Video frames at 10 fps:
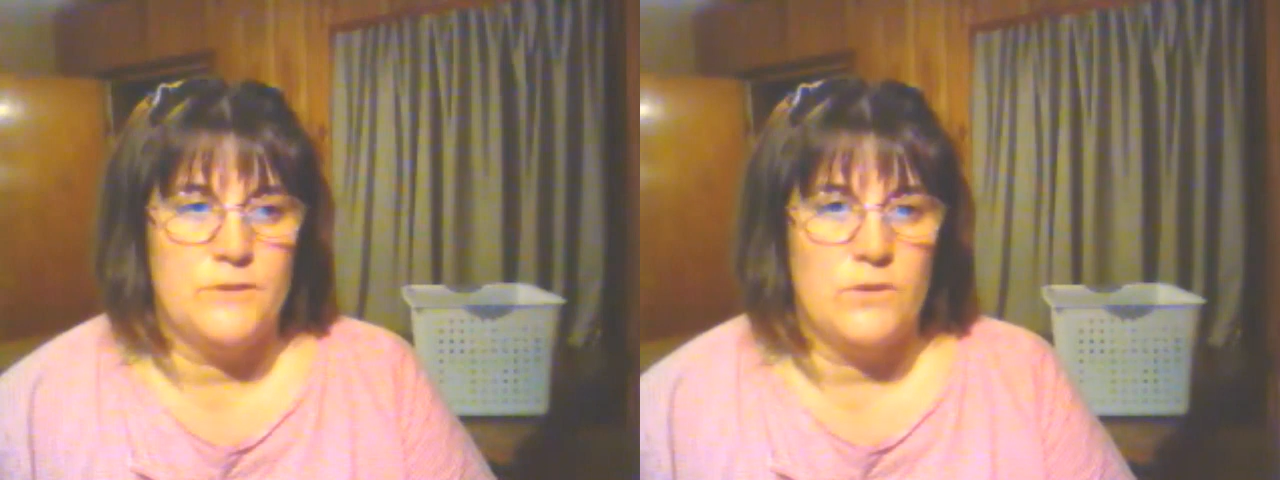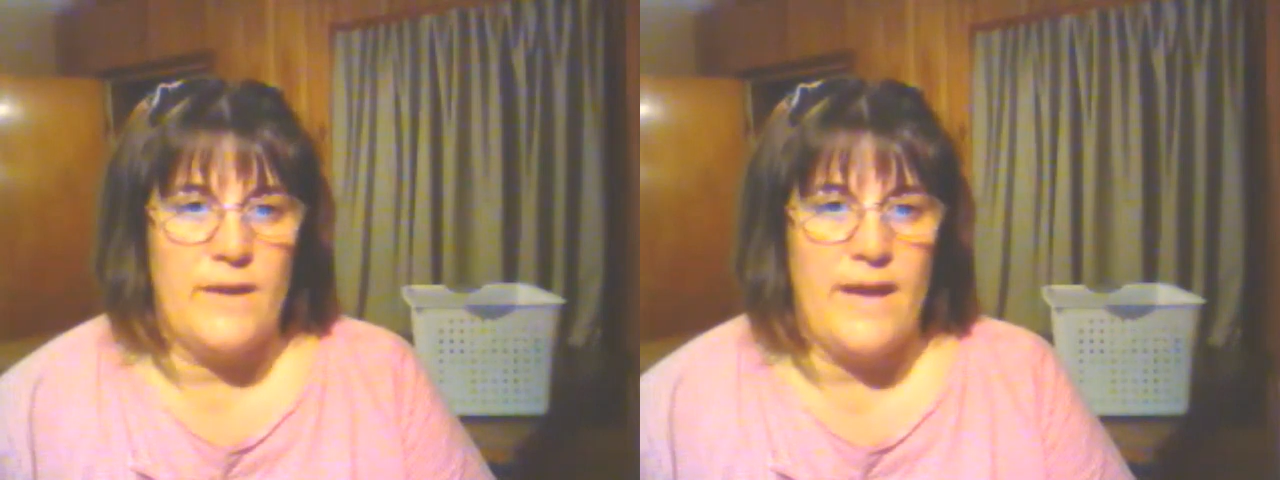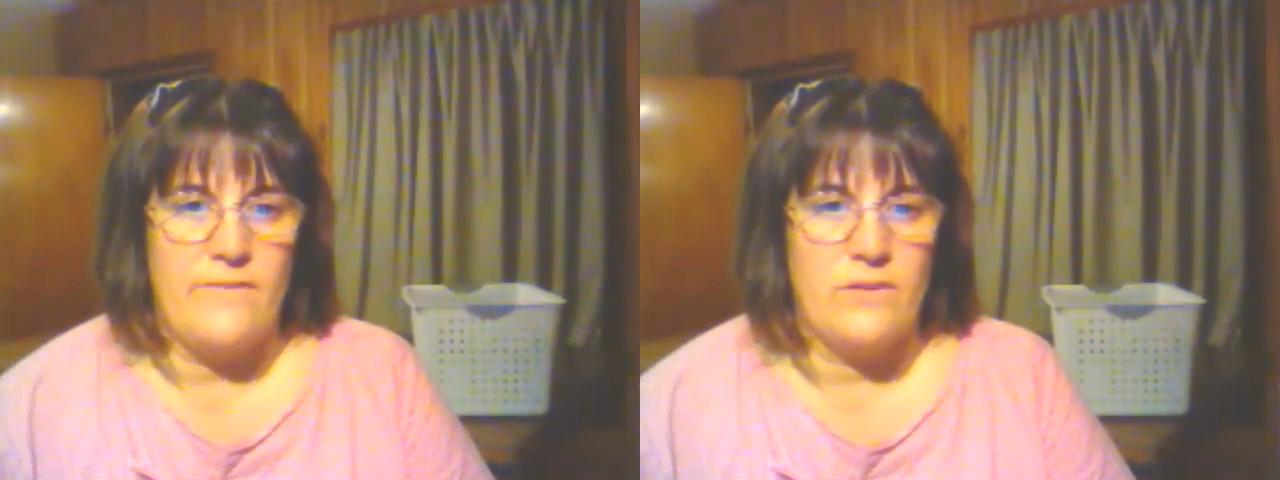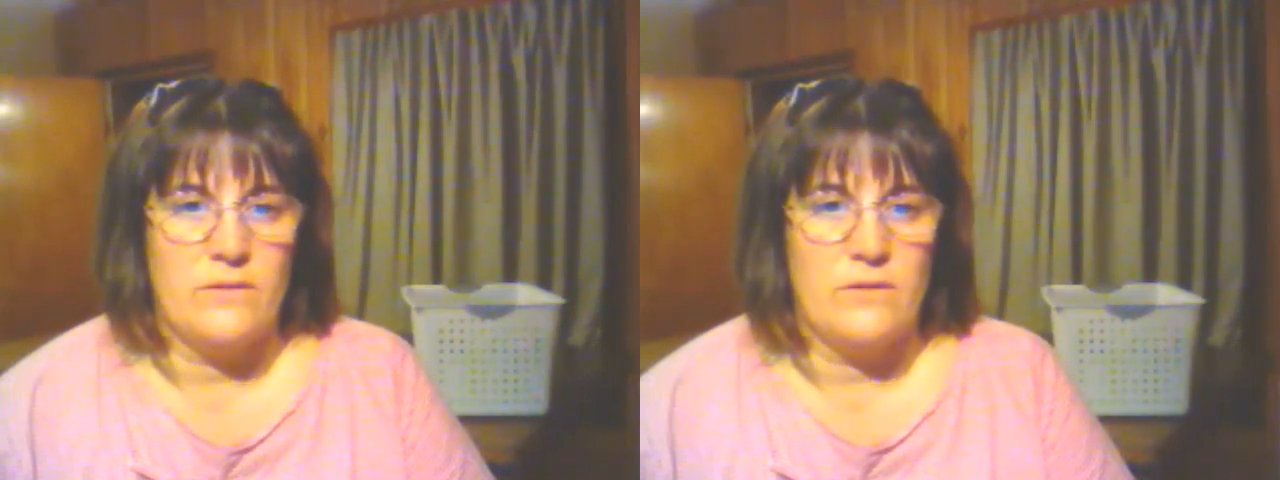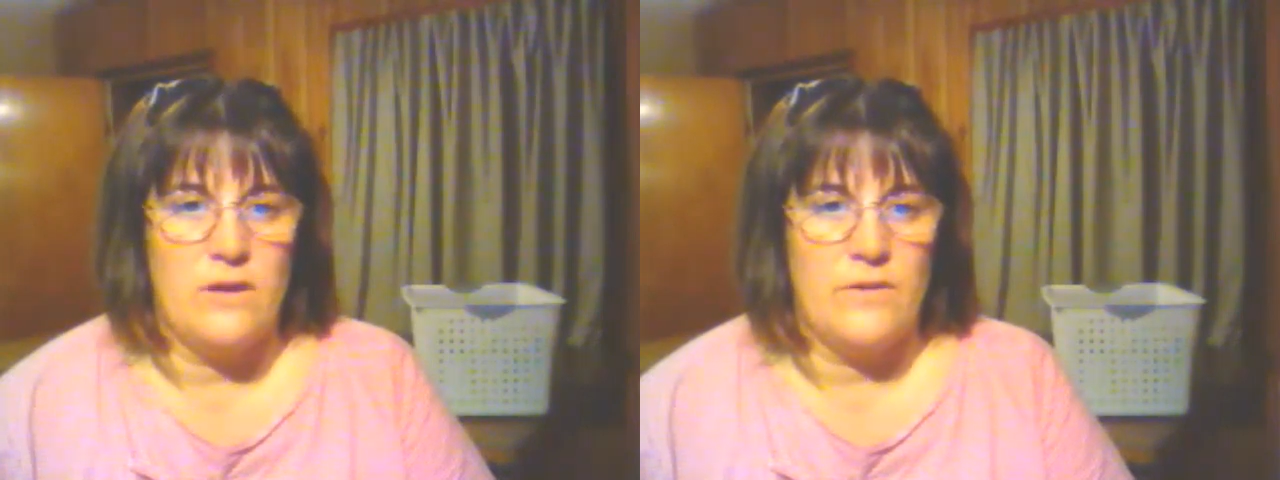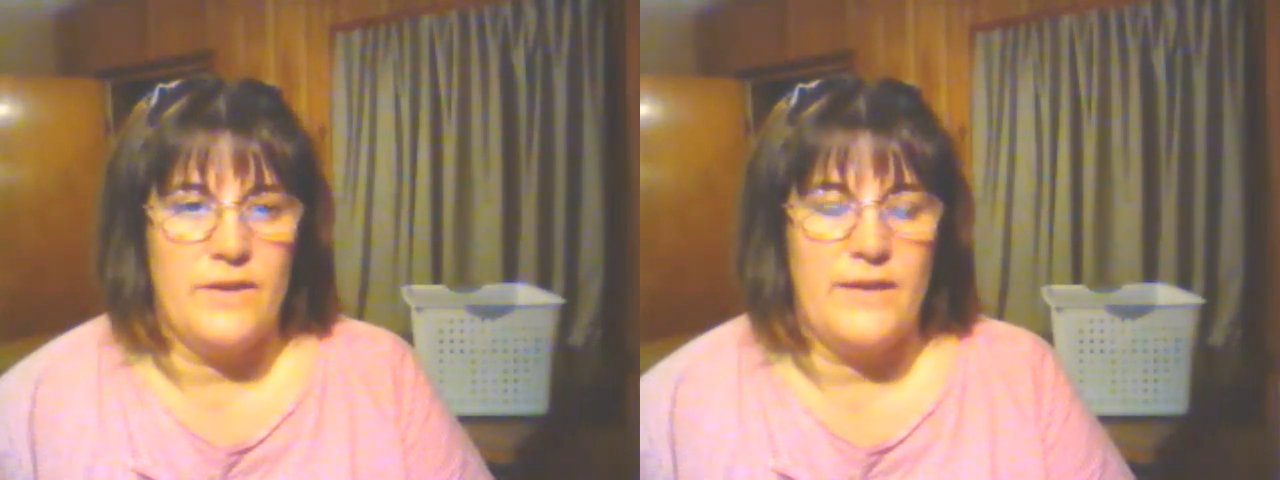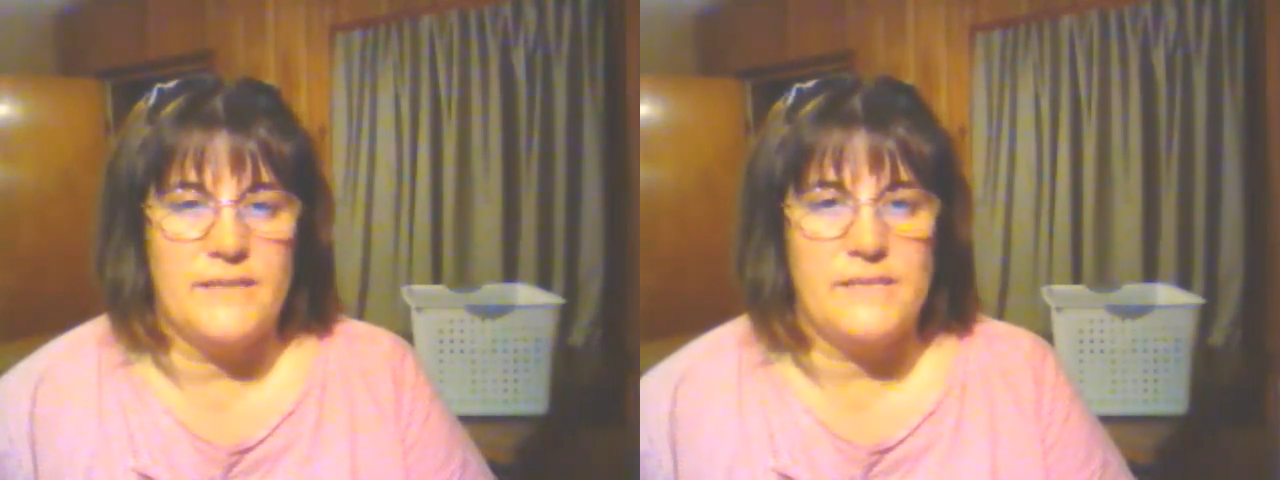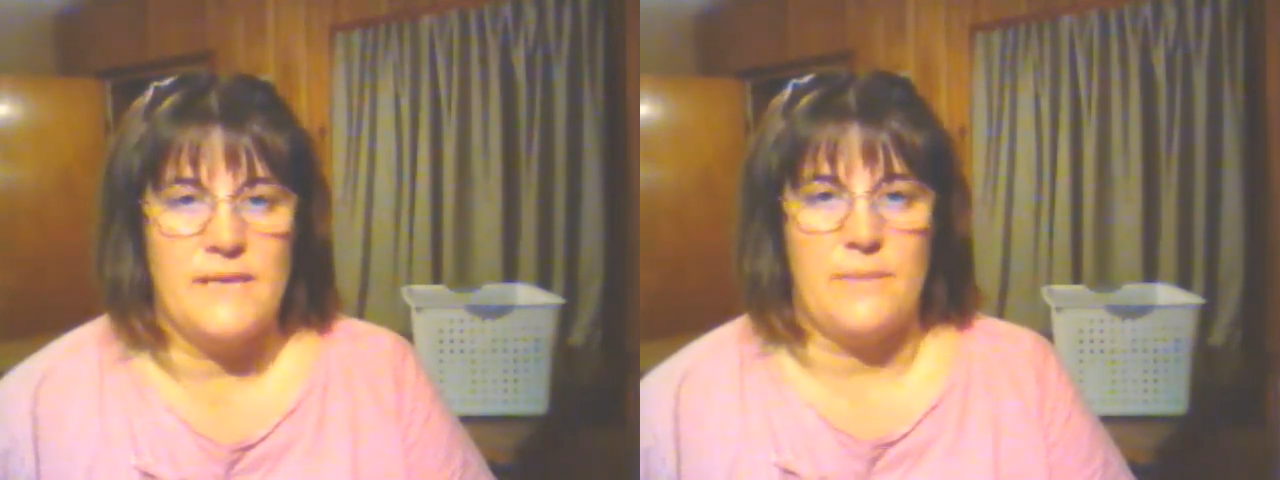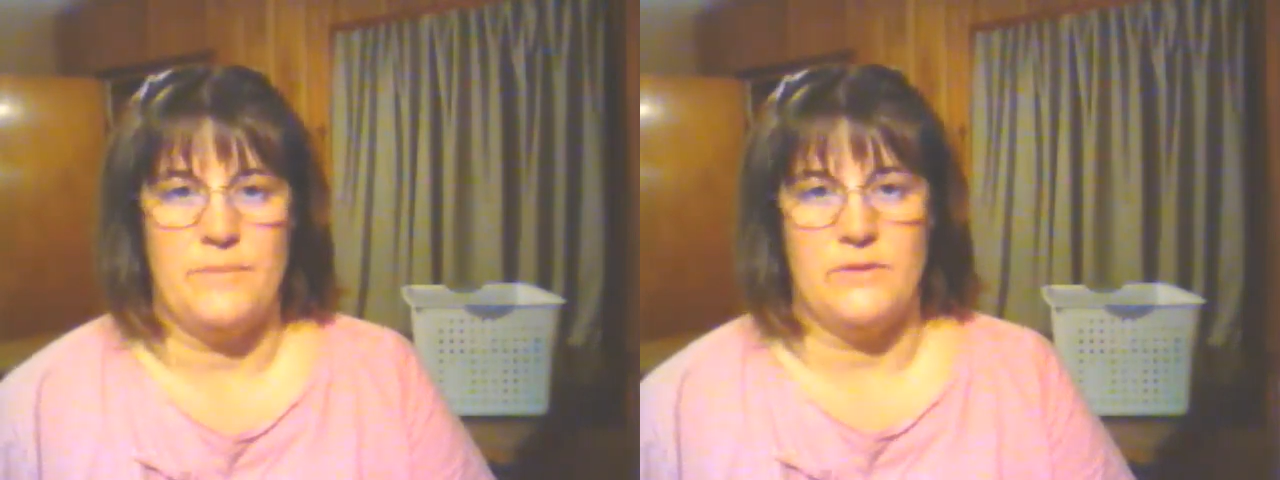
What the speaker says: so I haven't gone the next step